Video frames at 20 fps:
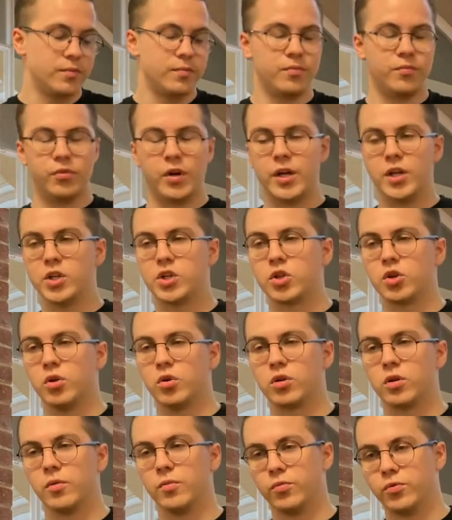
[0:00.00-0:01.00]
ratio
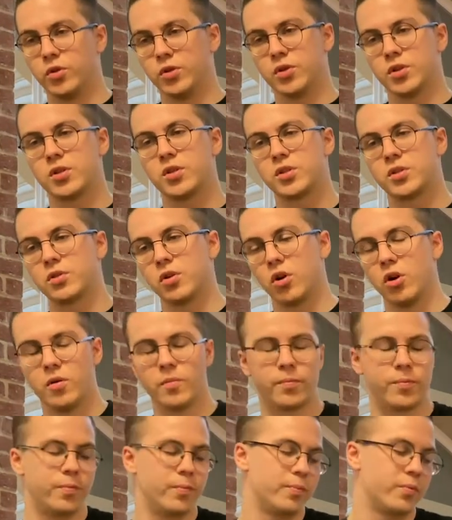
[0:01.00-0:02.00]
to the starting
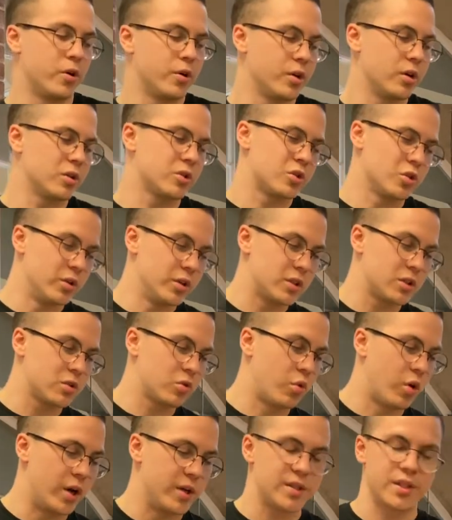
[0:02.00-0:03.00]
product, so it's
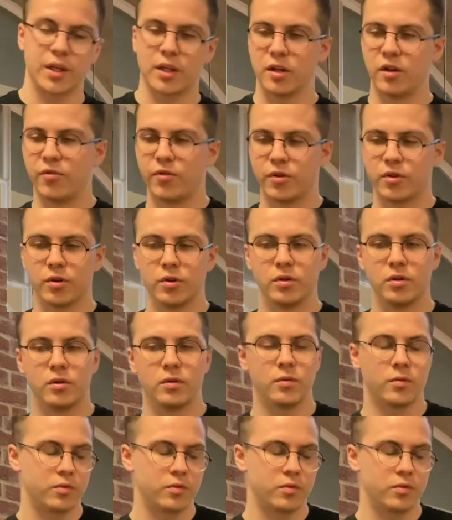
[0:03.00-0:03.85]
quite significant